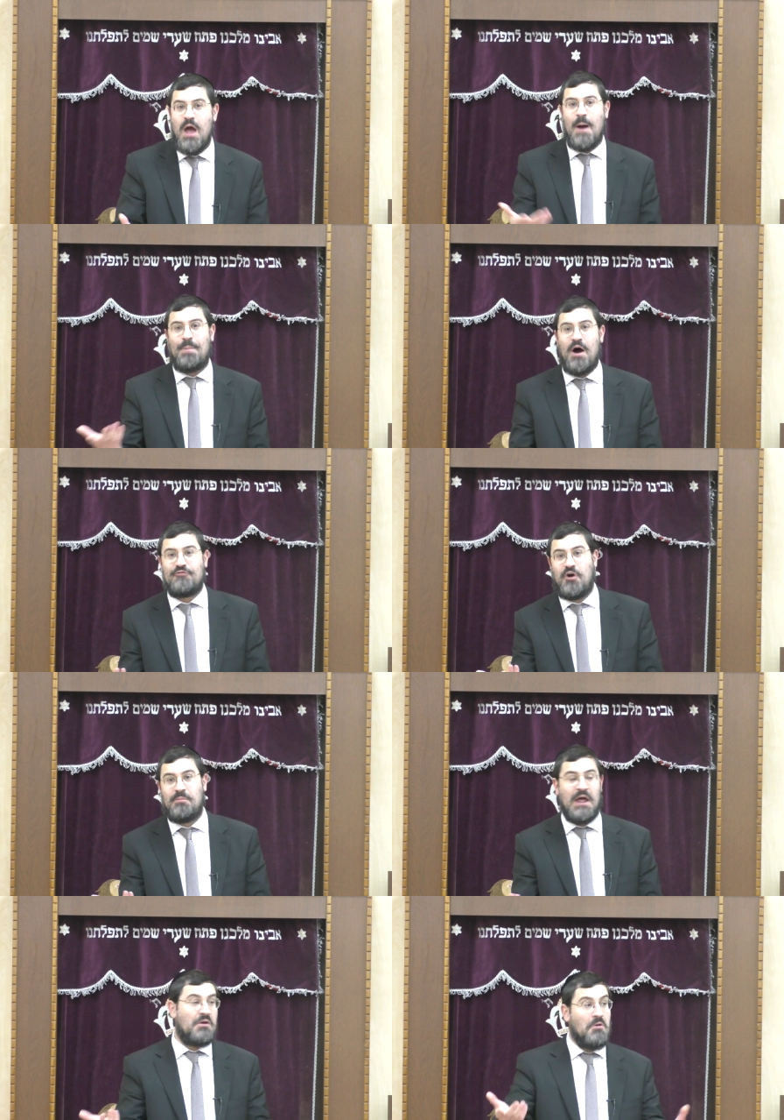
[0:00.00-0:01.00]
apart from
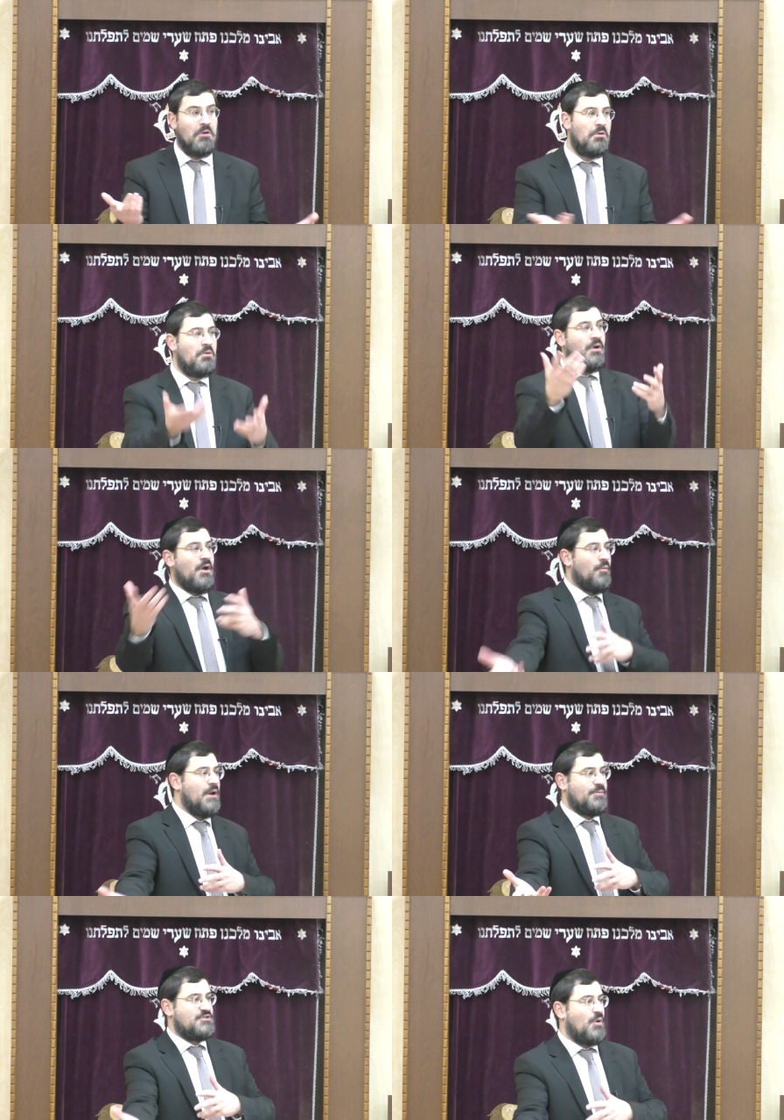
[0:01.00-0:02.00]
like, why
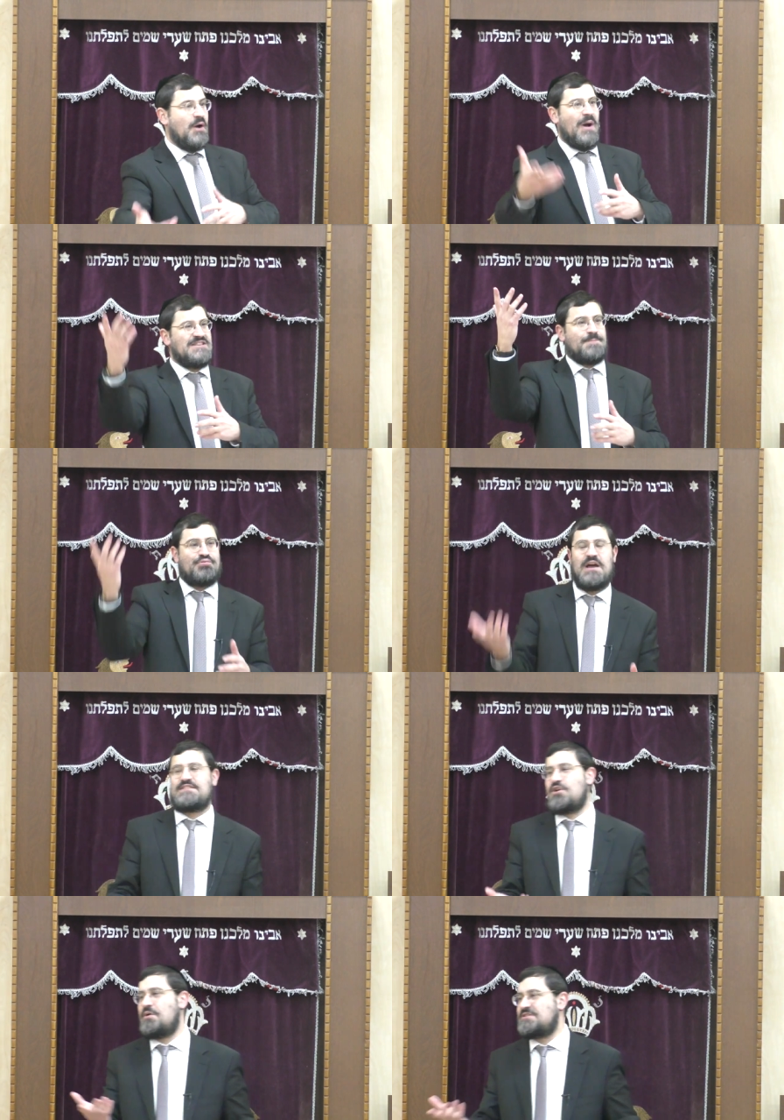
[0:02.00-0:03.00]
is the
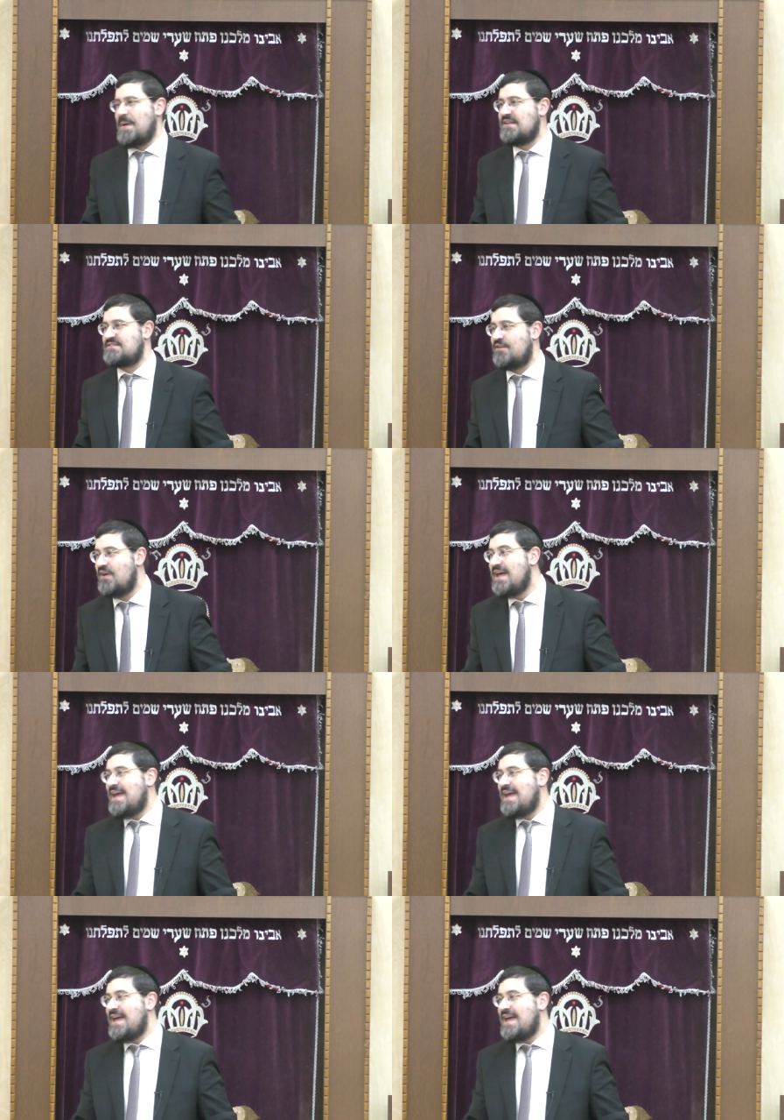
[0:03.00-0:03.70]
price so expensive?